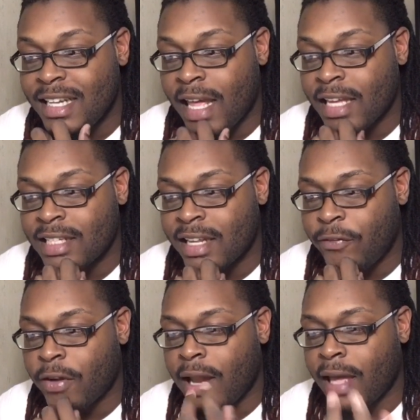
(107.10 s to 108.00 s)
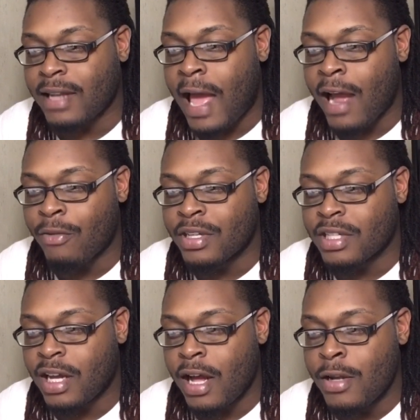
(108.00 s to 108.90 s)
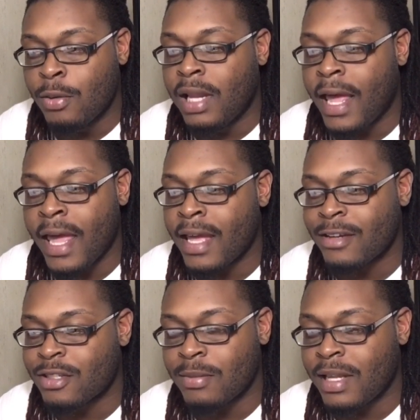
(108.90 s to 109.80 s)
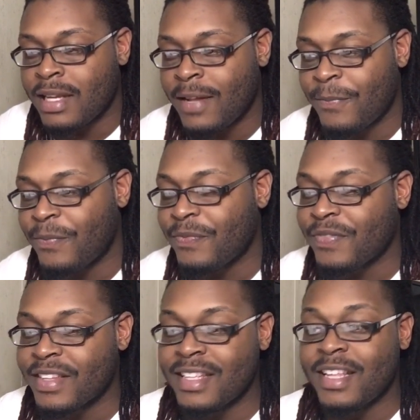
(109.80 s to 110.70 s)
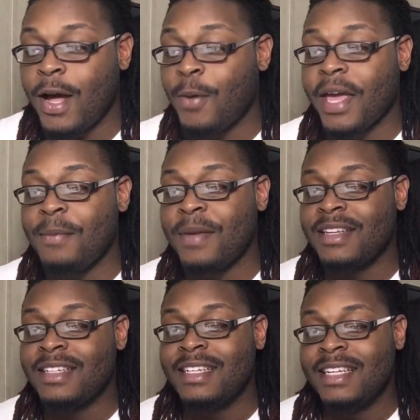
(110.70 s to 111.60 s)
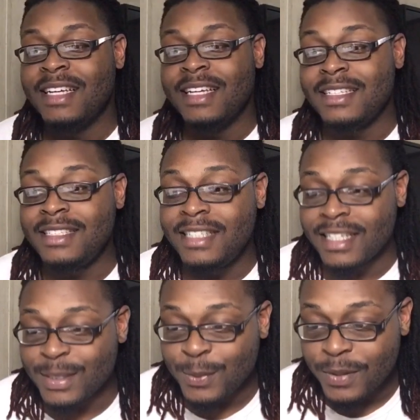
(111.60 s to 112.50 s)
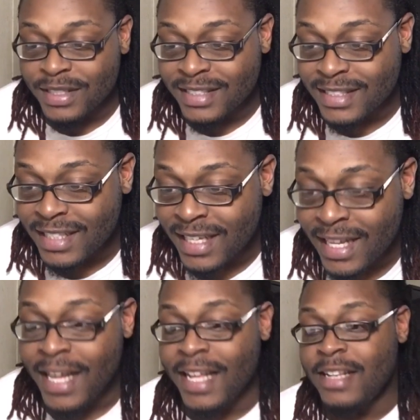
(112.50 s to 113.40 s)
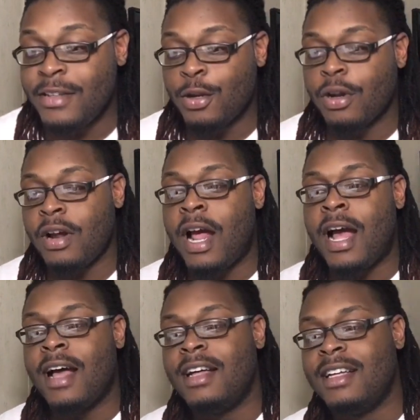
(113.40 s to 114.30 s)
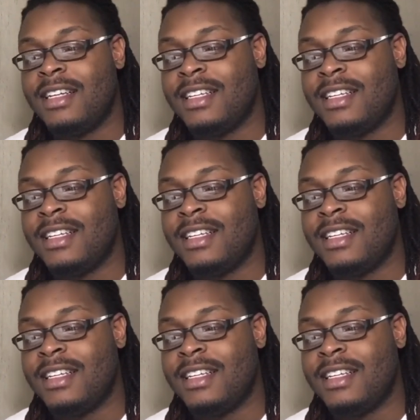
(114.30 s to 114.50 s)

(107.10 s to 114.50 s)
like that for like the Irish uh, Dullahan or something like that. Okay, man, this was Dura